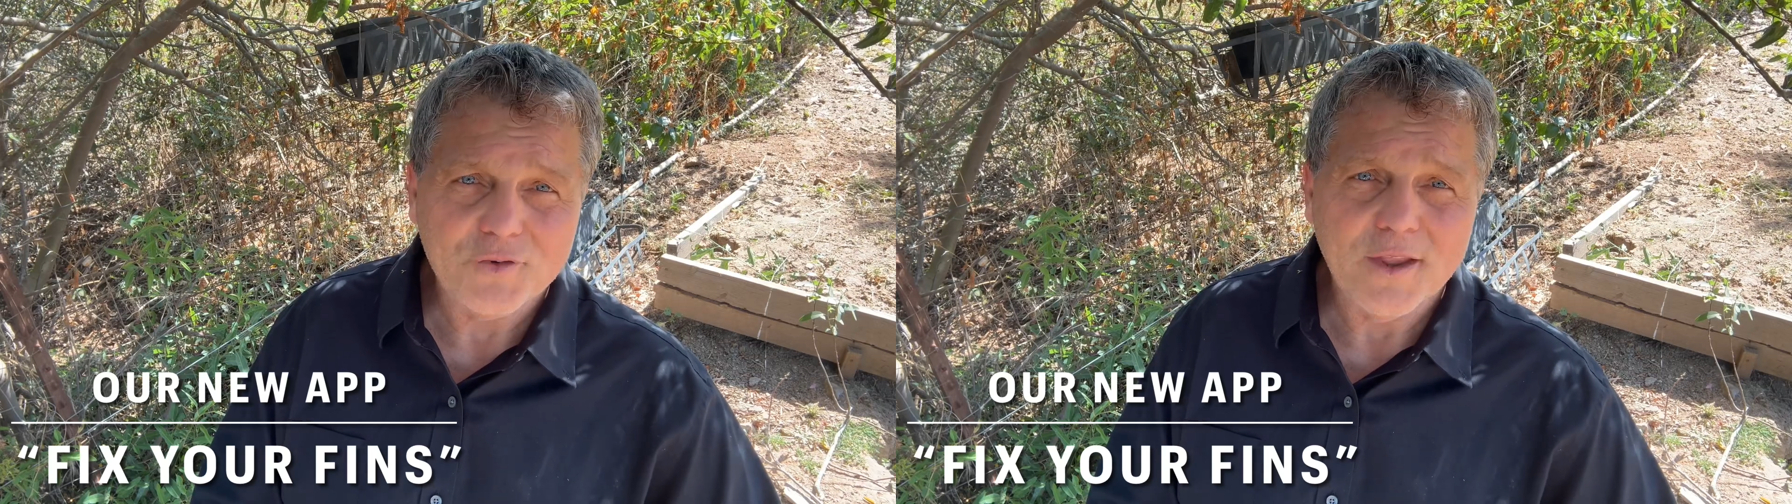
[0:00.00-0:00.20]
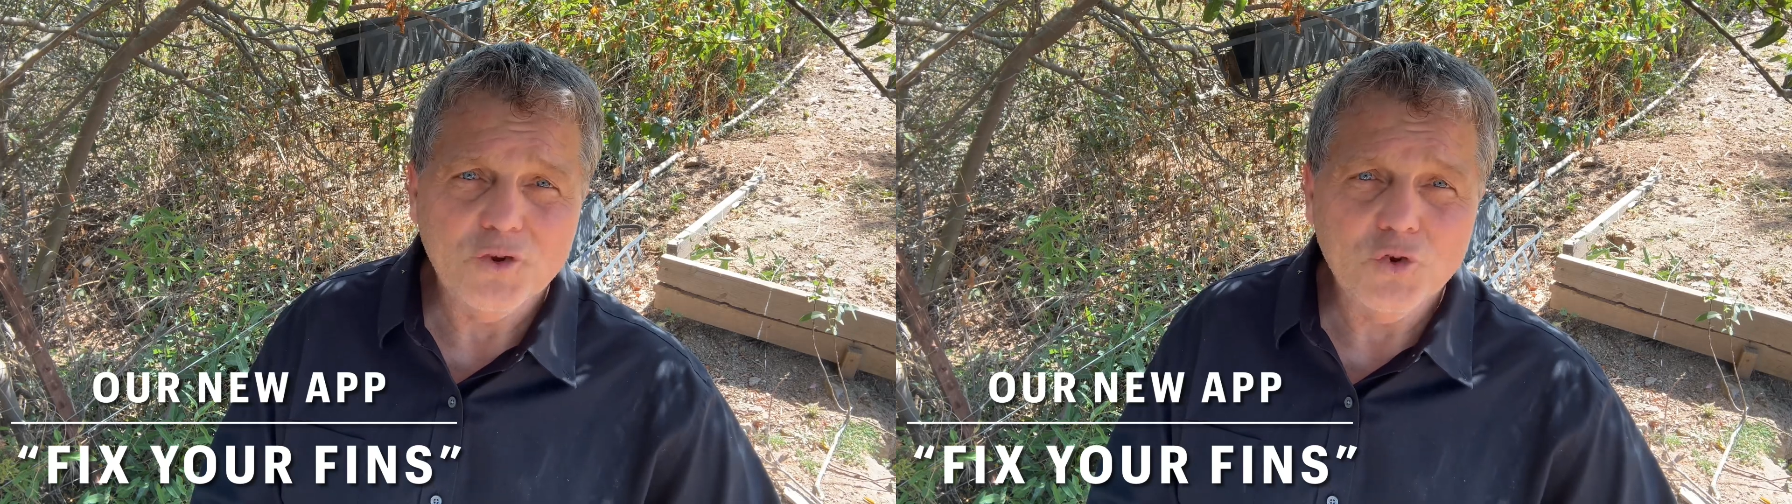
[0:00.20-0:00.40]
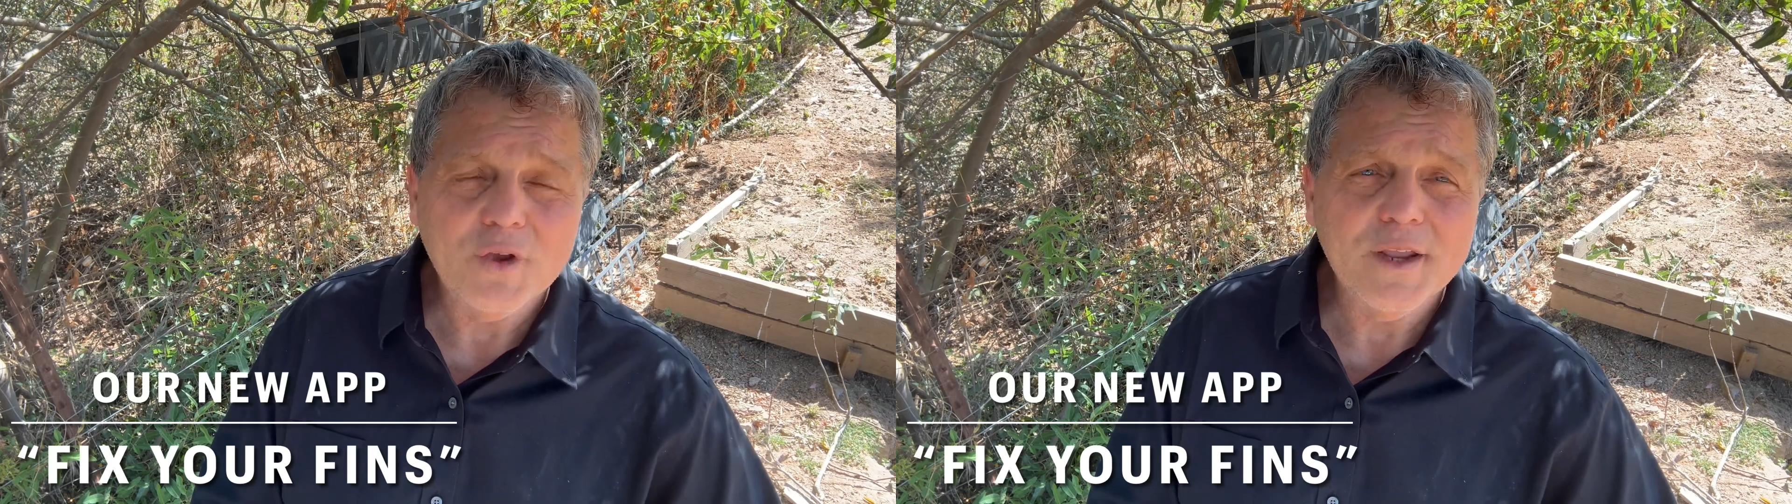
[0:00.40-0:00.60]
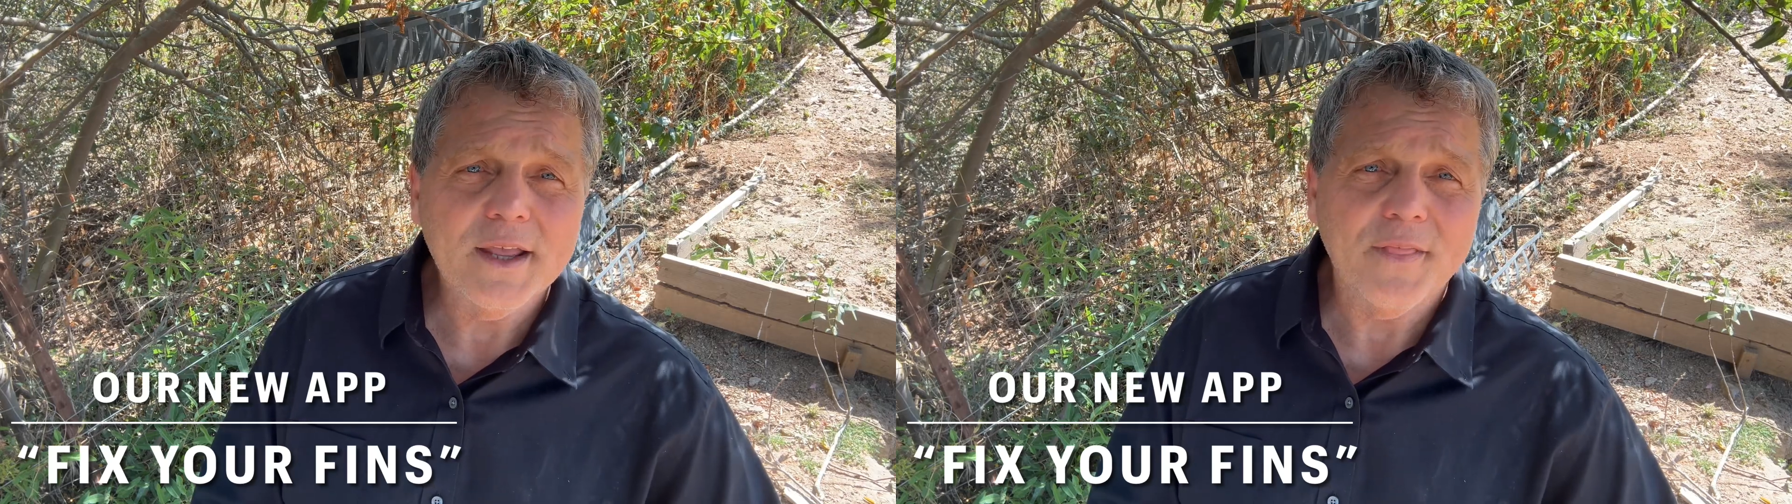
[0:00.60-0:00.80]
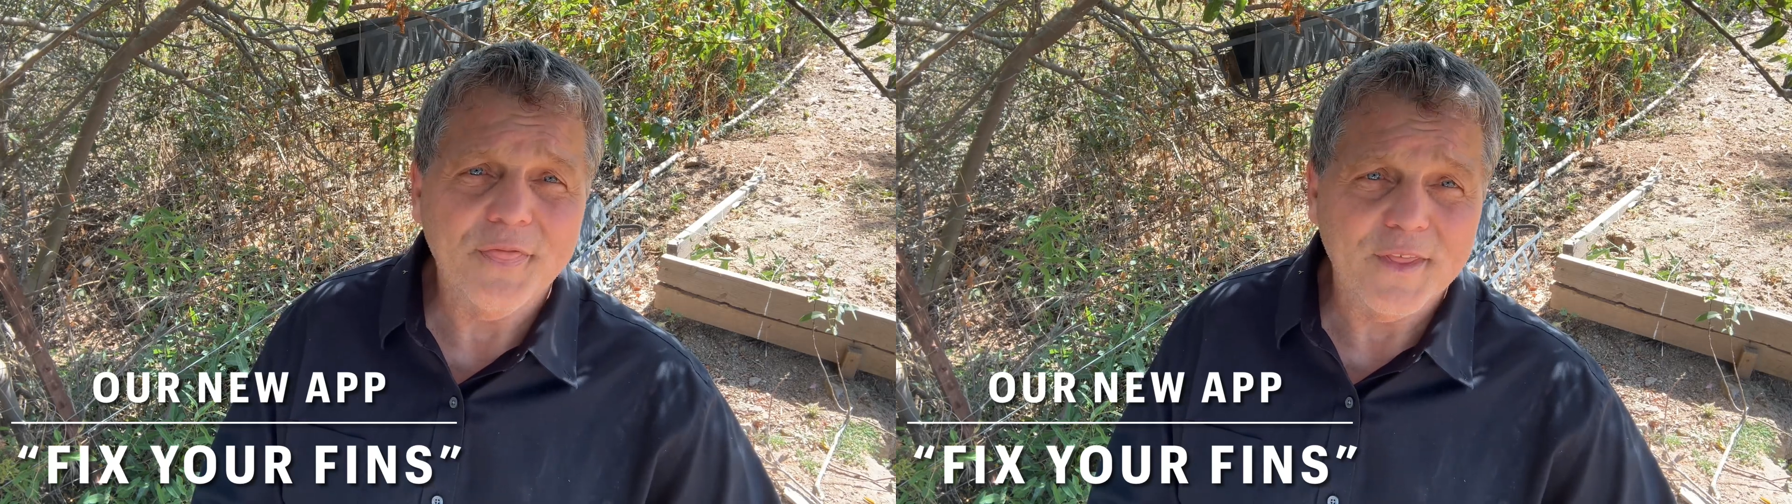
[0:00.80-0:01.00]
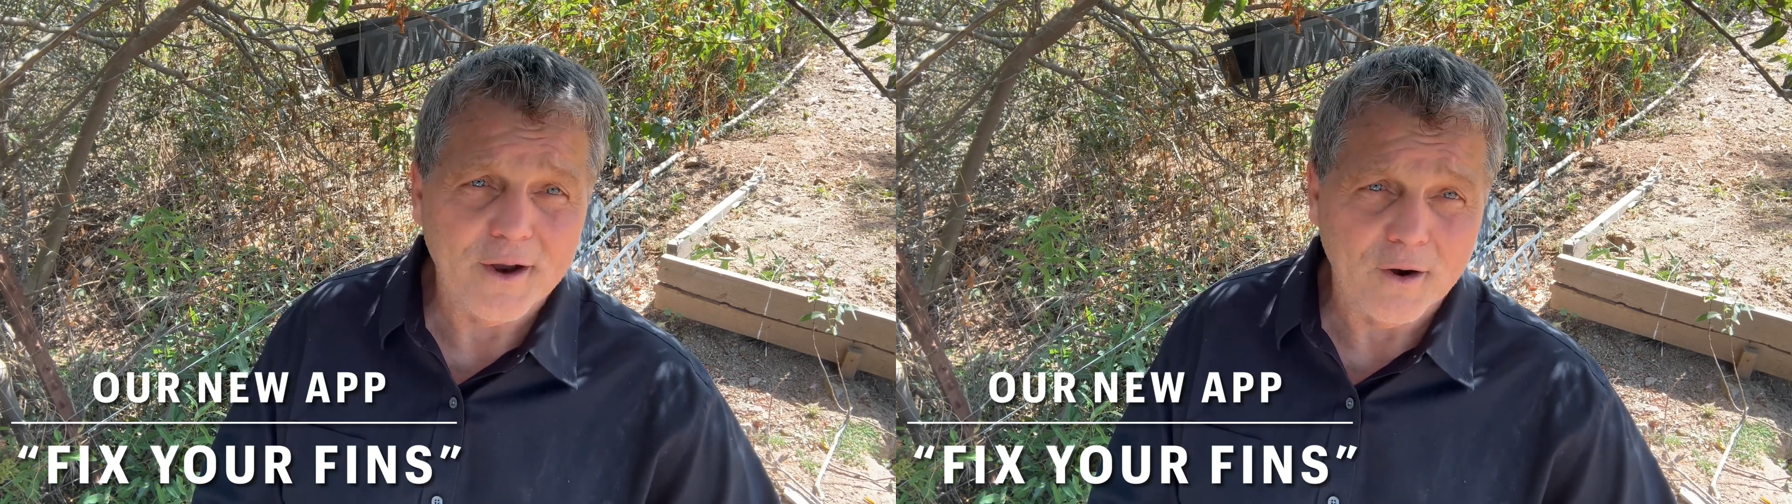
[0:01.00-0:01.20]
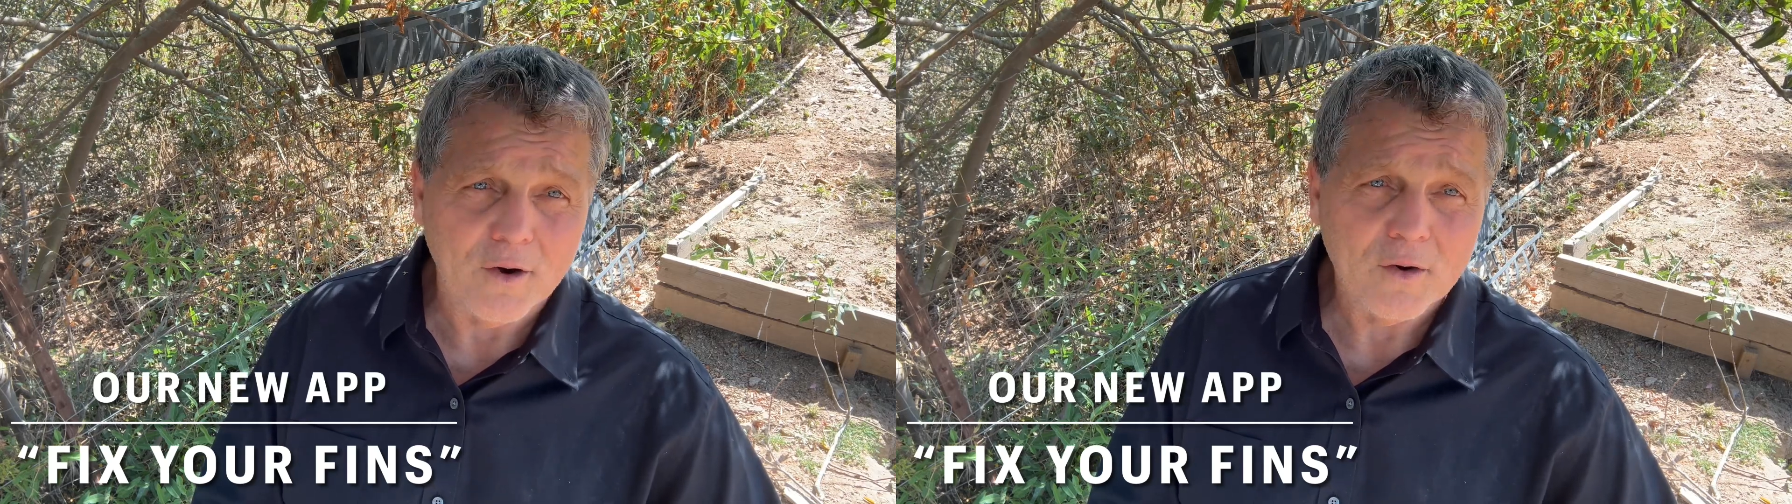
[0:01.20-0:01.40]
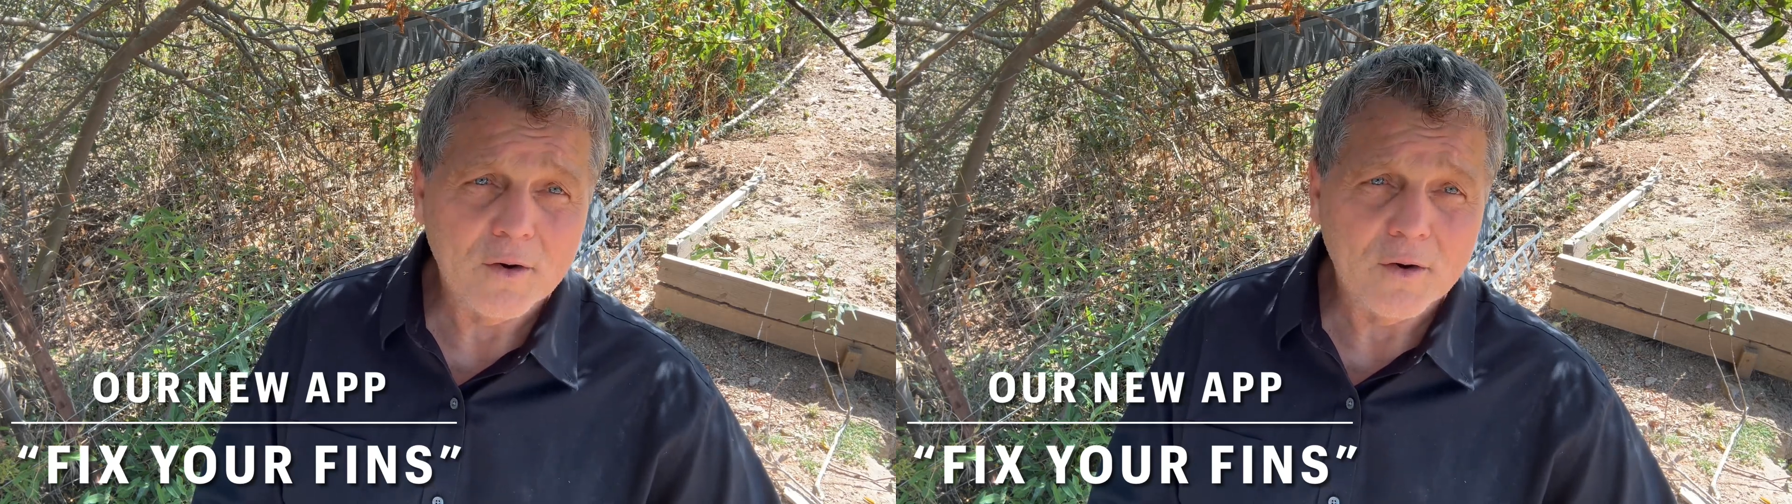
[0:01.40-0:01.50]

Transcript: that you can get there